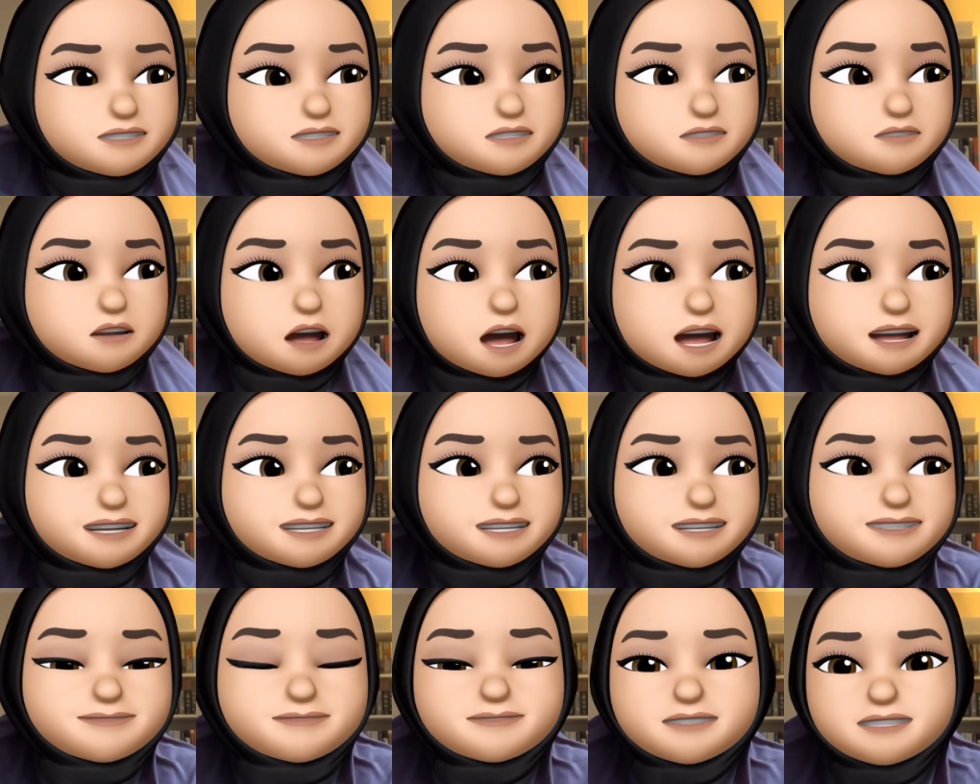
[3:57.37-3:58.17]
So I
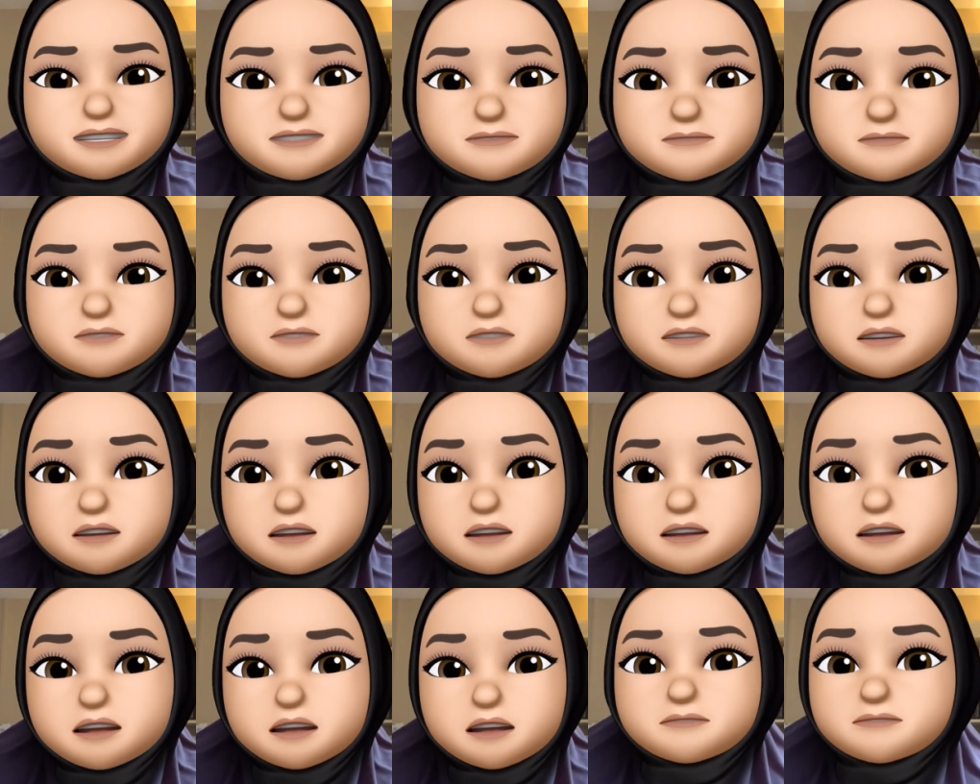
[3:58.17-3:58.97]
gave this
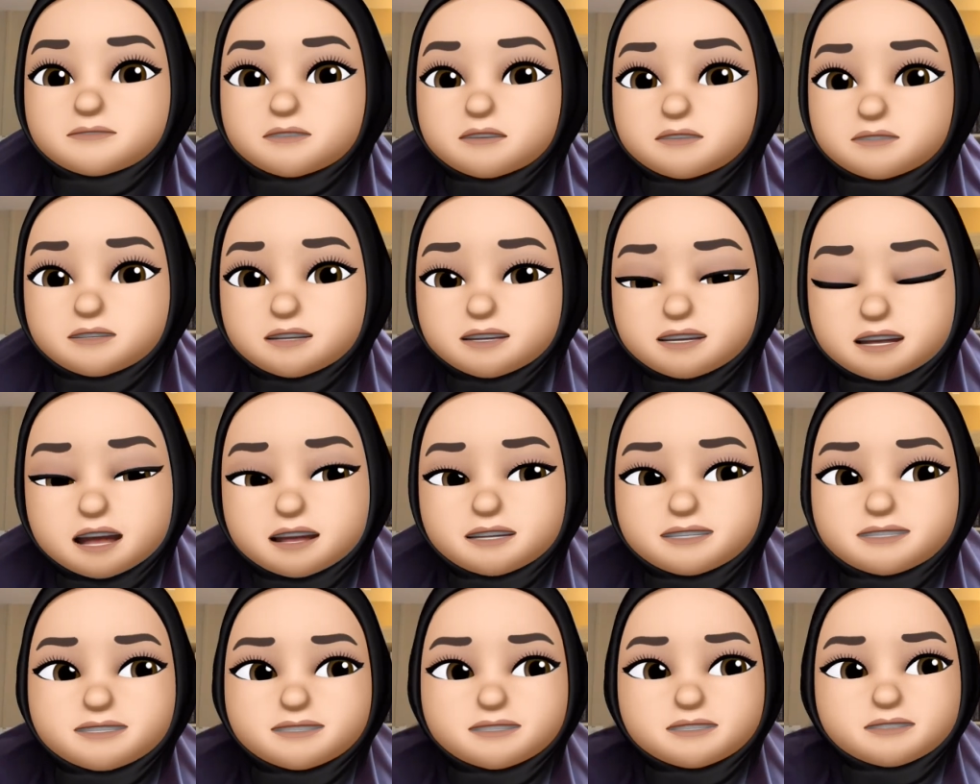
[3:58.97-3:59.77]
book 4
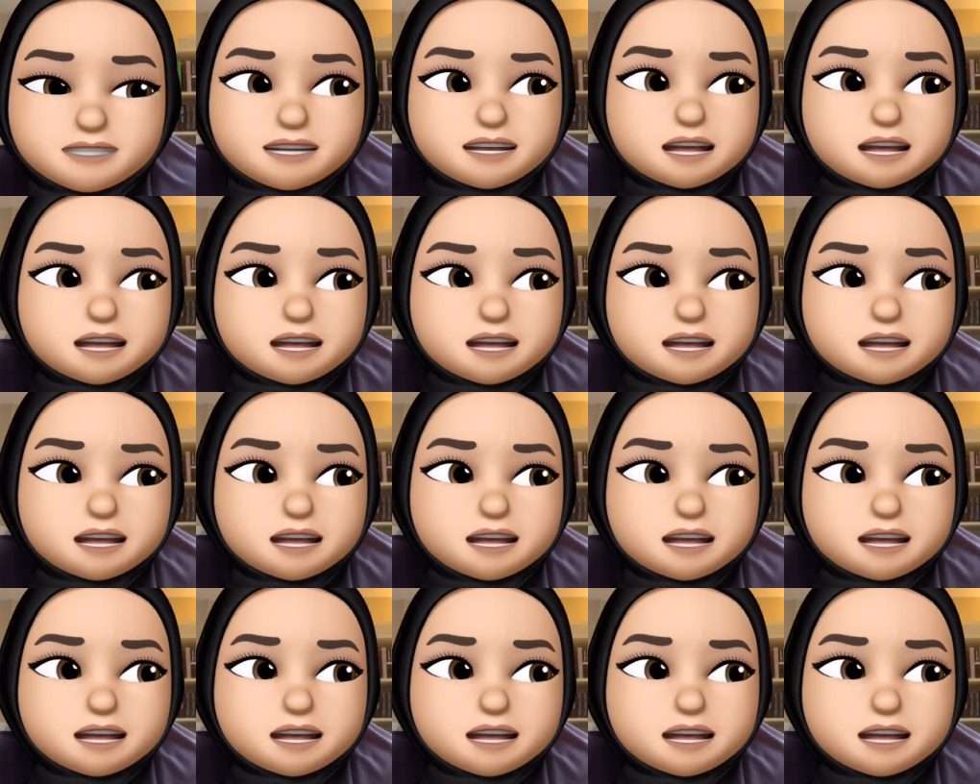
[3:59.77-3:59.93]
stars.